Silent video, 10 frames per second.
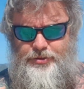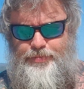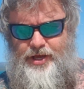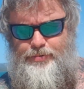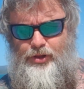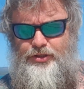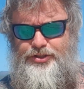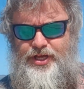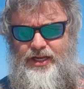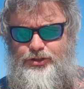to people on
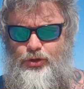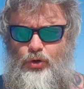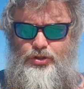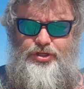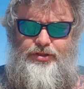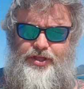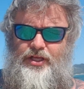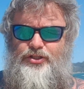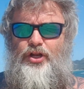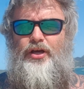TED Talks and
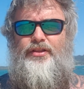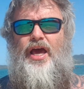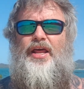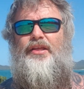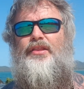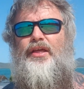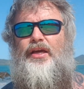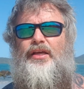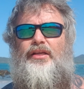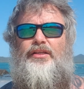things like that, and
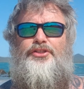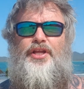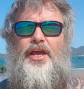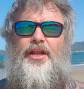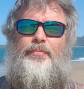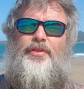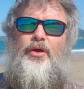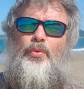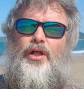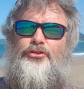they stand up
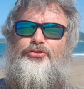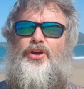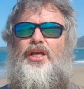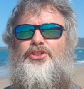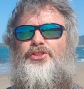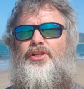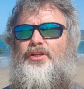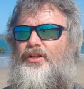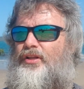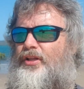there well dressed
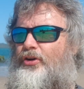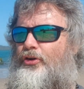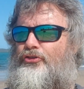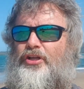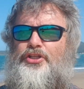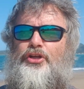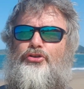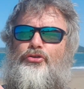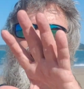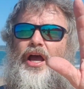and they're addressing
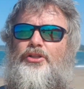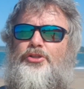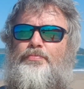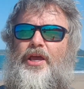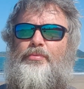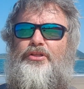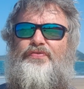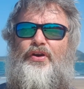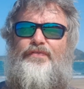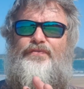crowds of people, it's
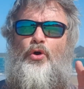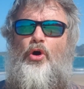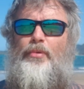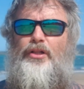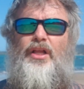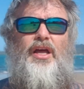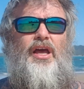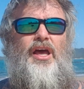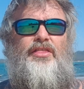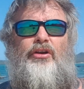very formal,
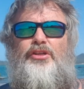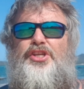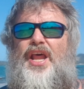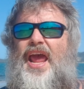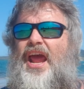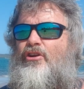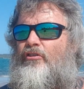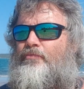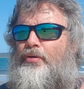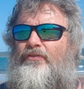there is an air
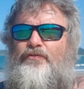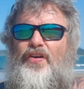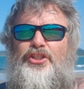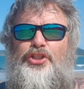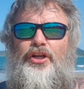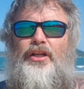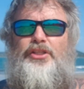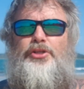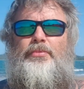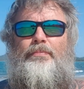of
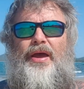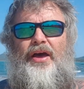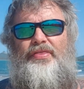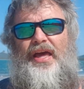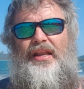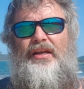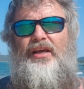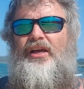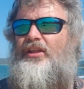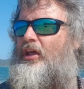professionalism about that.
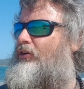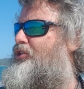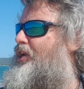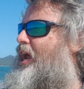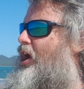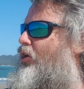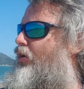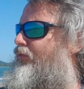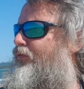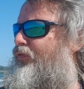There is an air
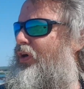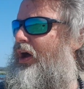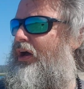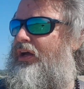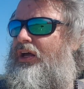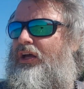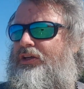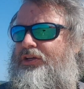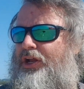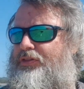of,
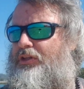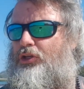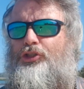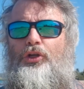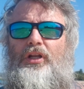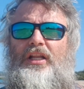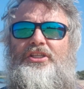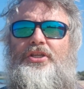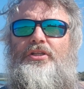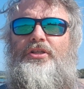that you should
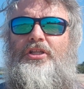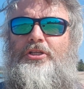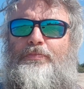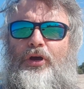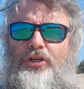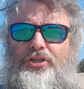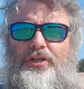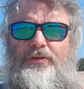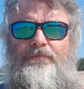listen to this person,